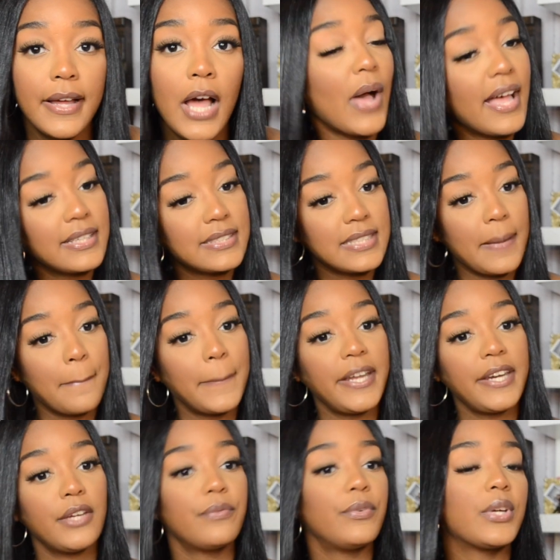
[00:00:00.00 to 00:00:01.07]
As
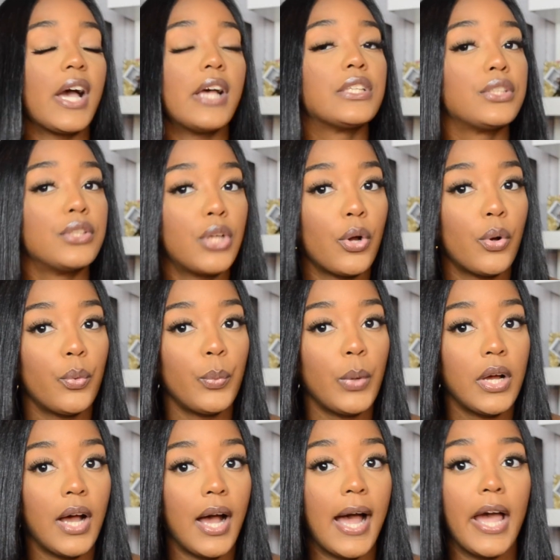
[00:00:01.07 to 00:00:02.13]
many of you guys know,